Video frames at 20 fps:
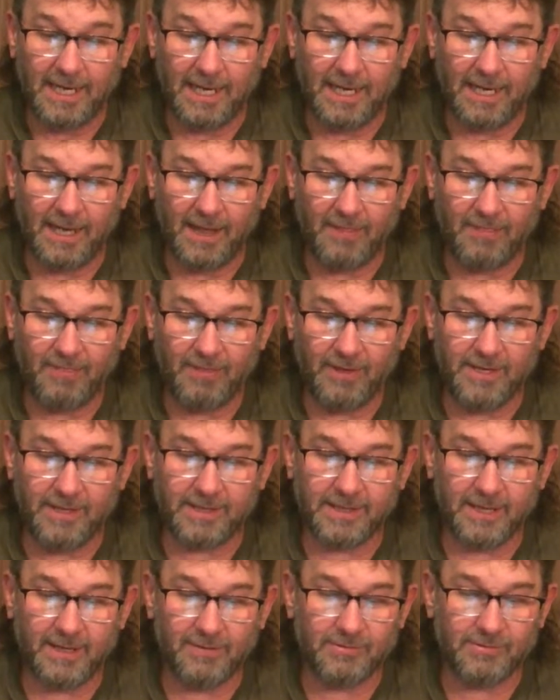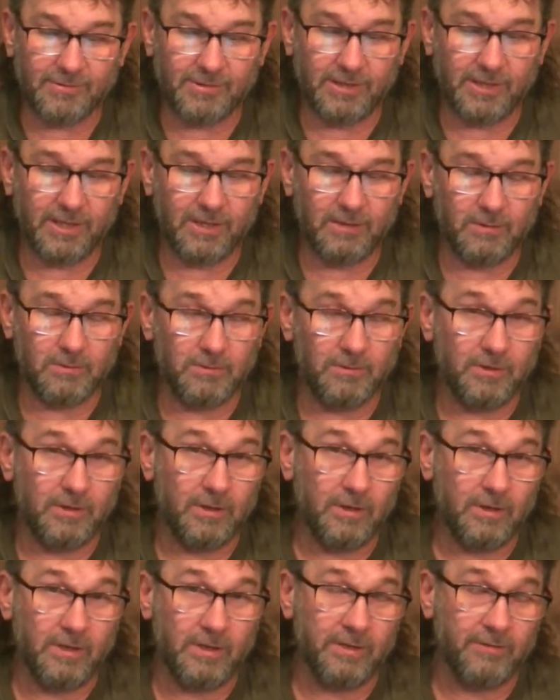And I think I've seen on the
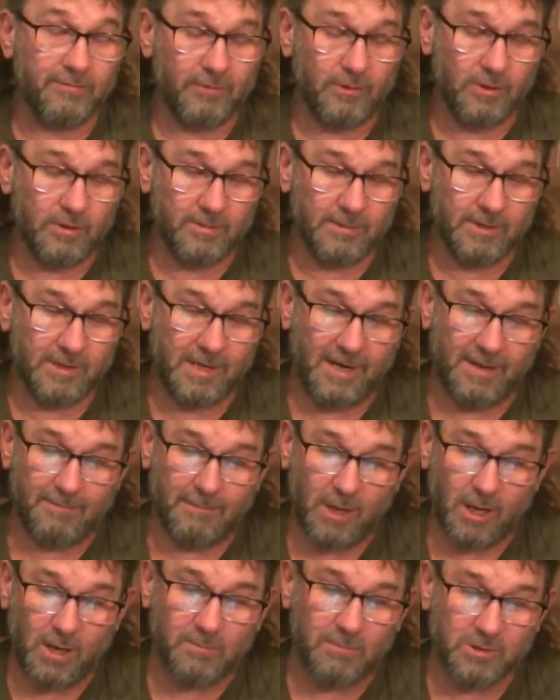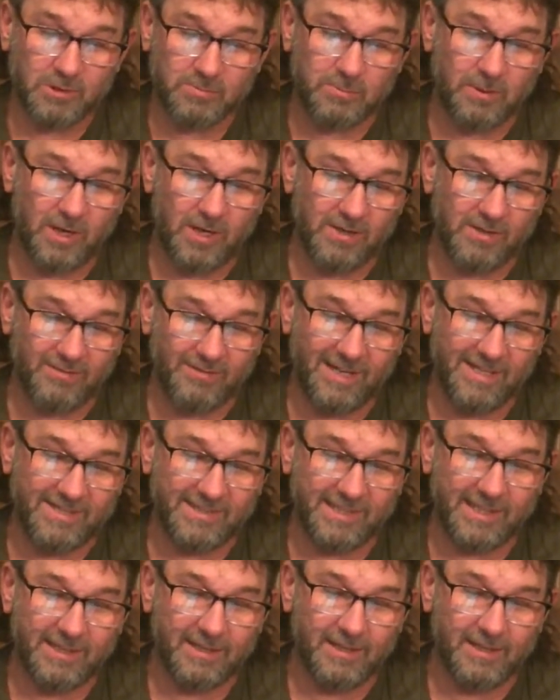hunting farmer, I'm almost positive I've seen